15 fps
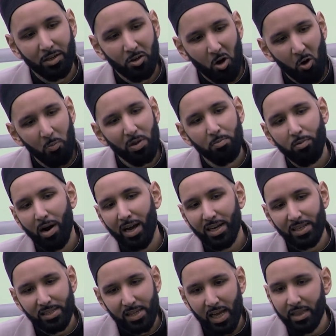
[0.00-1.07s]
Kobe
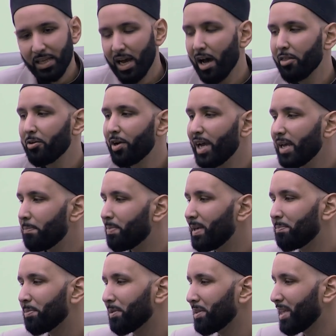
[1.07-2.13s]
Bryant and the other 8
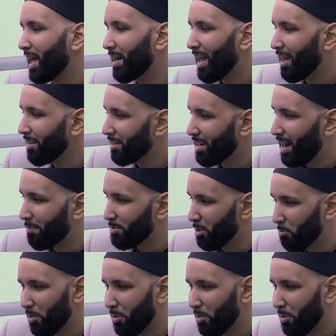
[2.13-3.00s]
people in that helicopter.